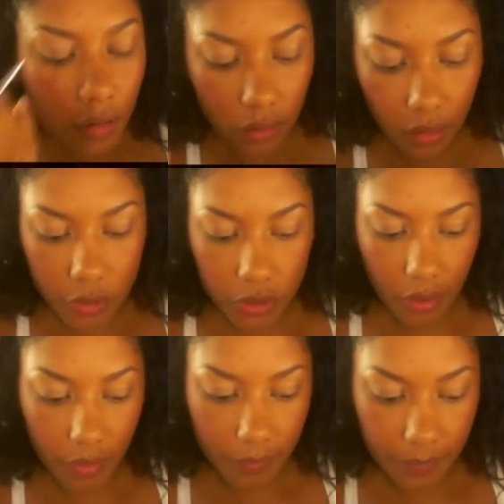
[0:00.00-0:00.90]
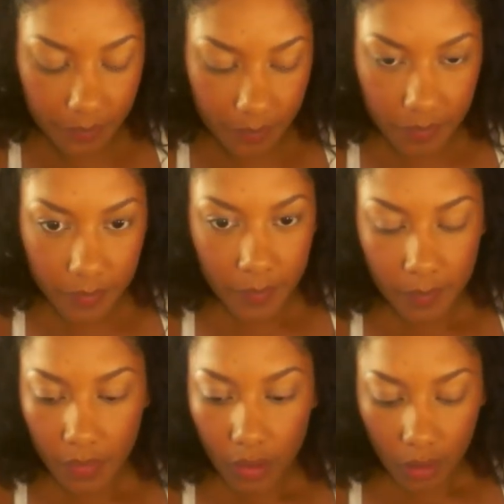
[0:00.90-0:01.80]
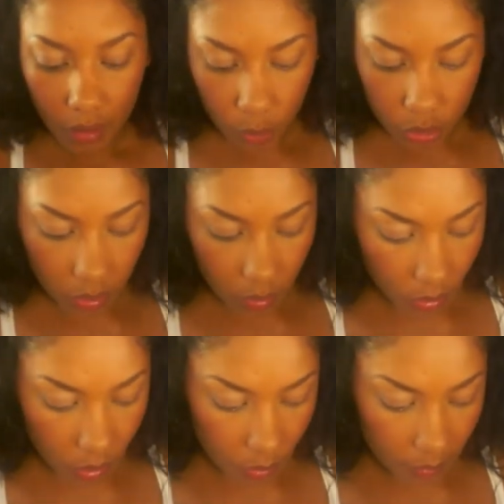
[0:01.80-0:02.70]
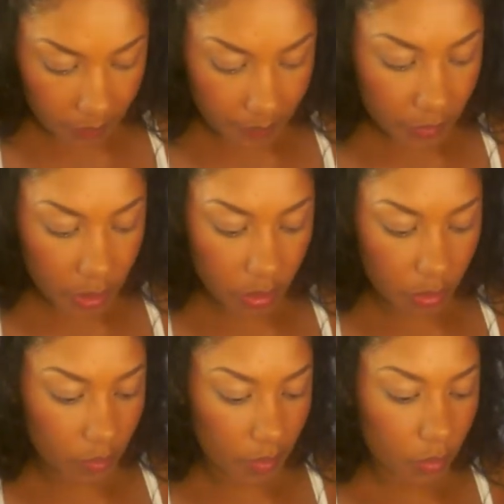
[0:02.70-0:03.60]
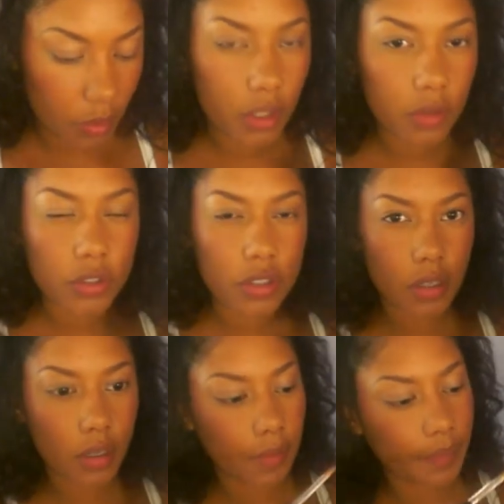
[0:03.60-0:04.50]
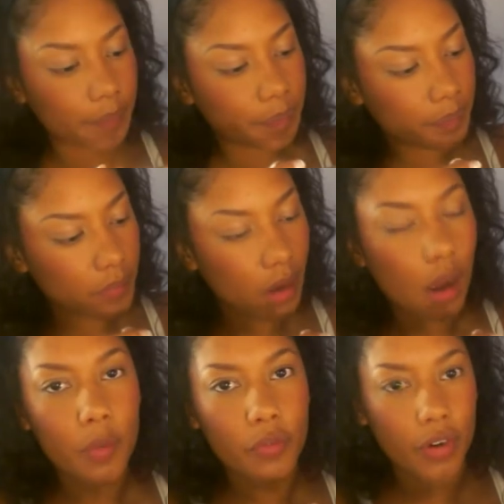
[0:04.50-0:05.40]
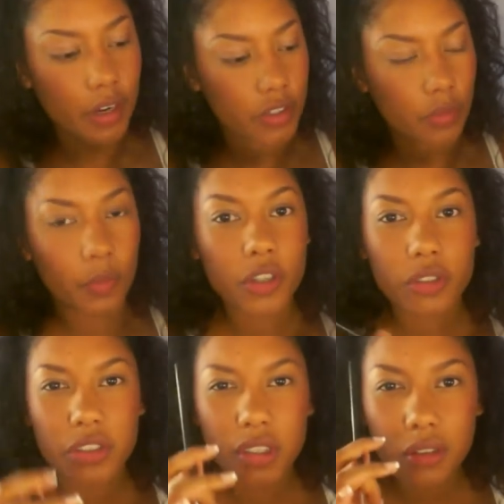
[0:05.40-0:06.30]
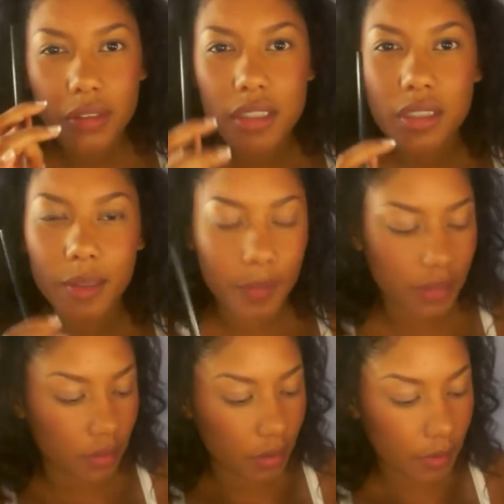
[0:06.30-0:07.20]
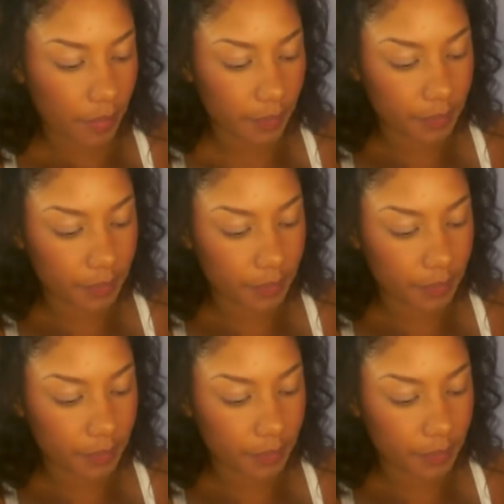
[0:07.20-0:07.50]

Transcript: No, sorry. I'm using the wrong one. Excuse me. You want to use the camouflage because concealer is a little bit darker.